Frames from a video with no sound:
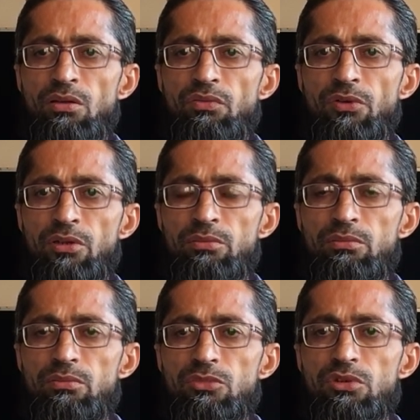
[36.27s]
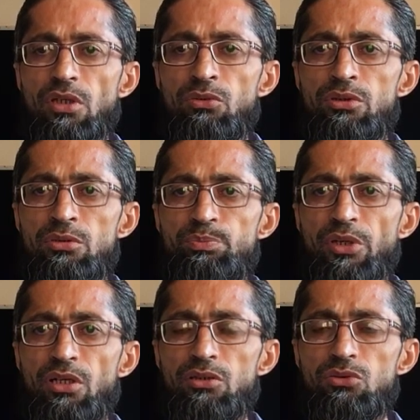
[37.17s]
from southern
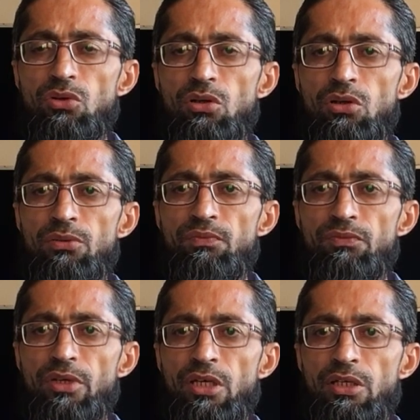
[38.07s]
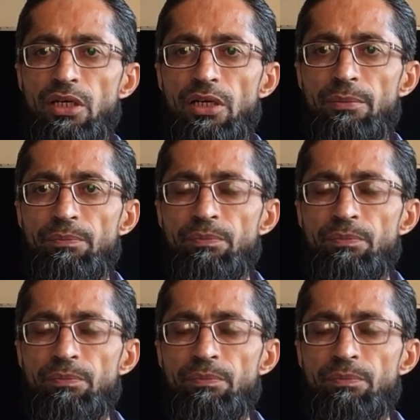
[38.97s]
part of India.